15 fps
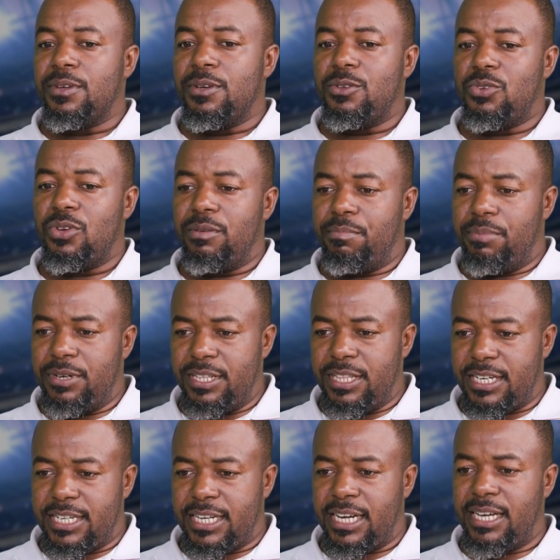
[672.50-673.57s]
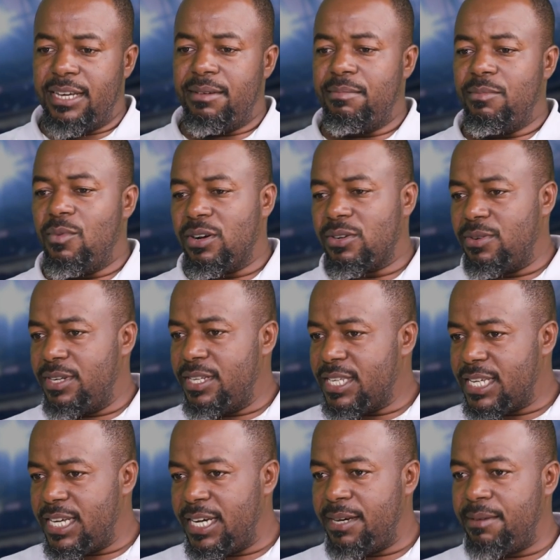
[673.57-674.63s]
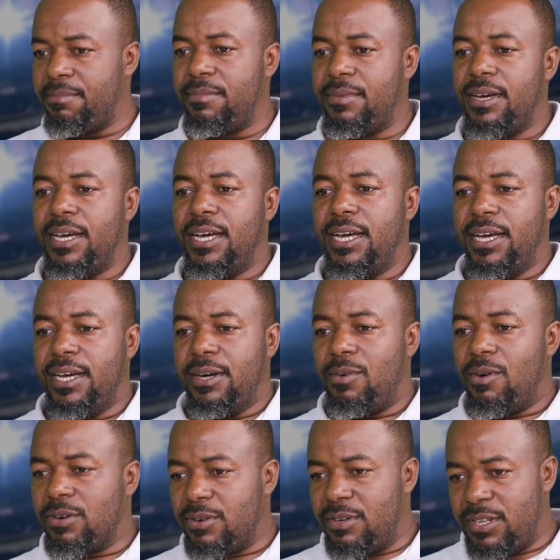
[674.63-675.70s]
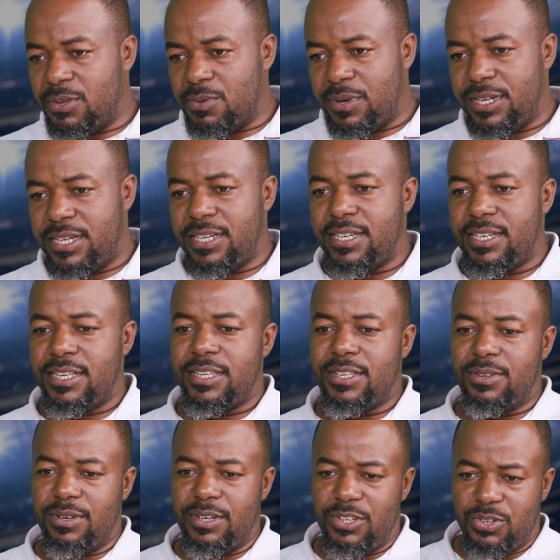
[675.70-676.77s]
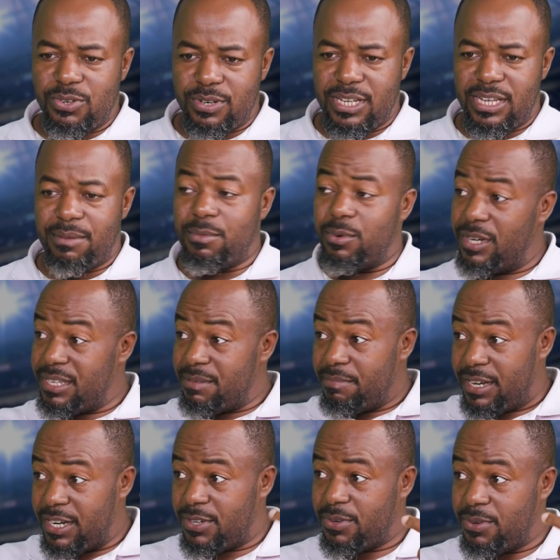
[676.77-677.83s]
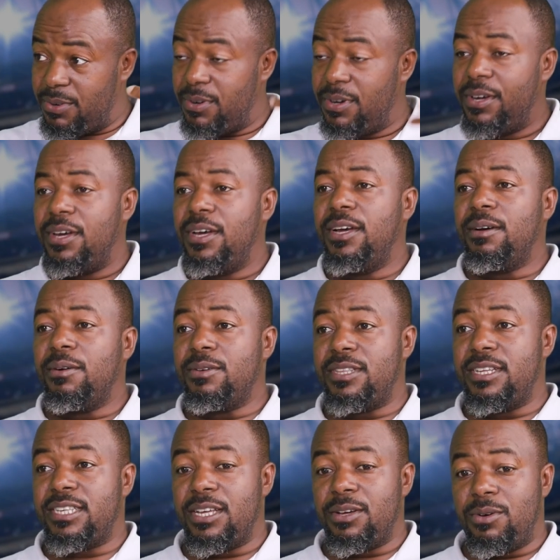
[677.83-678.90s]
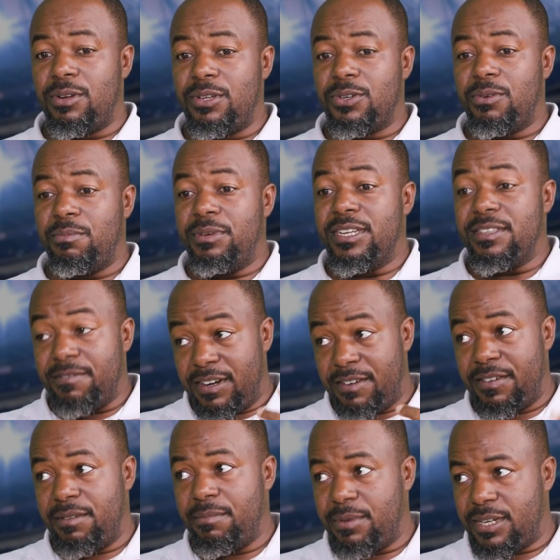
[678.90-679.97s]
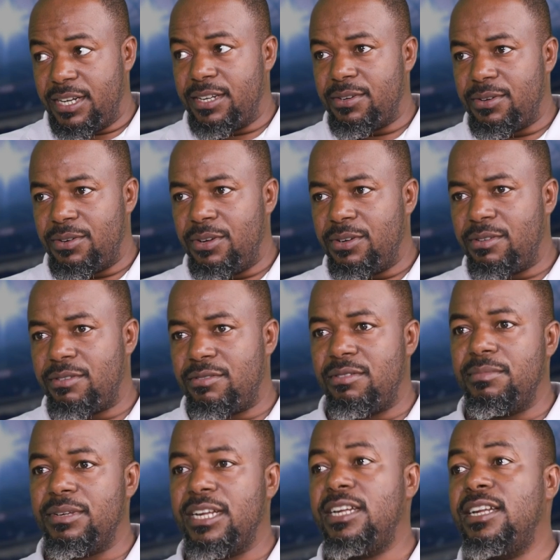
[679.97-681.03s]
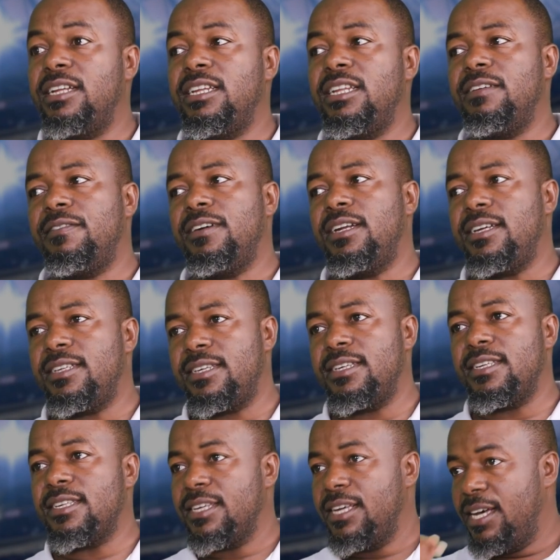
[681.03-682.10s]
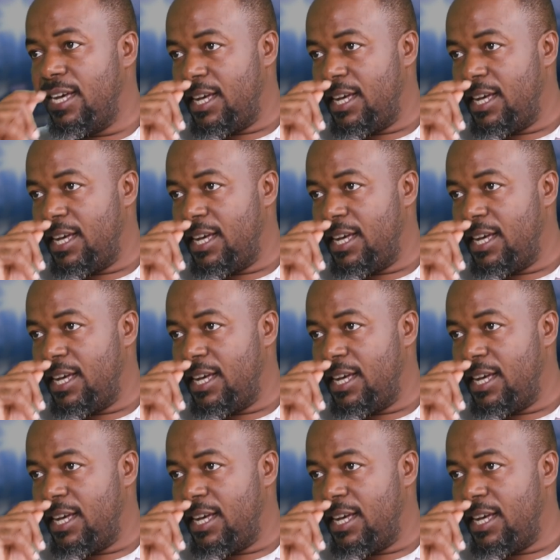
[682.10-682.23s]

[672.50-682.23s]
So he put in the time, worked on his game, worked on his wages, on his short game, on his mentor, because the psychological bit is very, very important going to the tournament. And then the finances.